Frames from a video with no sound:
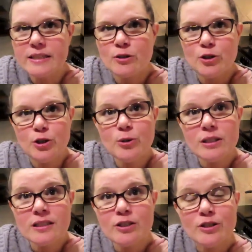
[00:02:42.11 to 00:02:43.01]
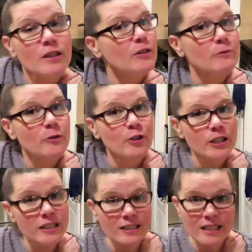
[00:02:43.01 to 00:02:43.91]
so you can set yourself up for
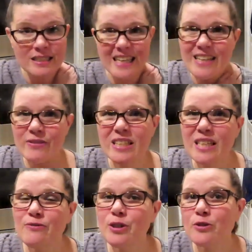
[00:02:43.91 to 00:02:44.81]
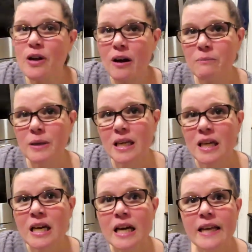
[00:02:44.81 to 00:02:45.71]
success even if you're not me